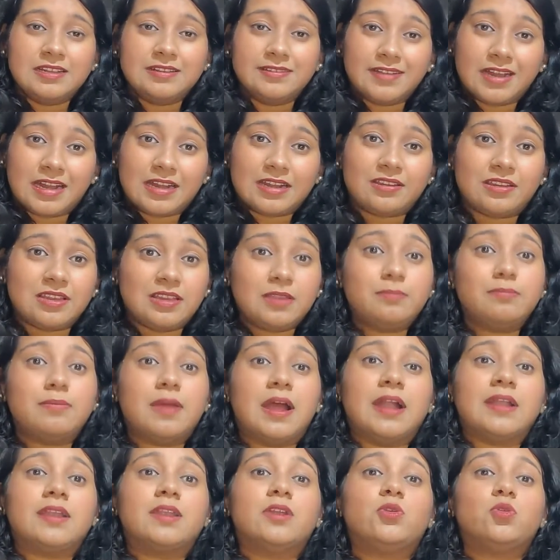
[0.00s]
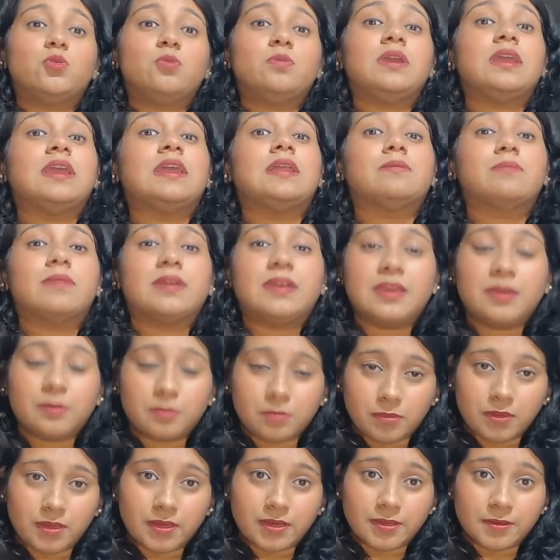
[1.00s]
that really matter to me in my
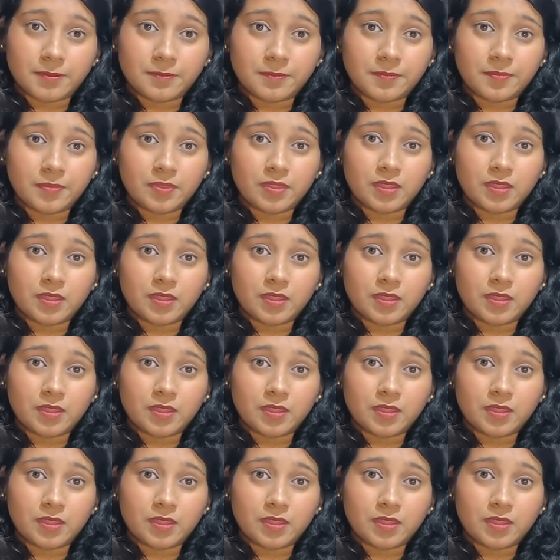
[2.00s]
MBA.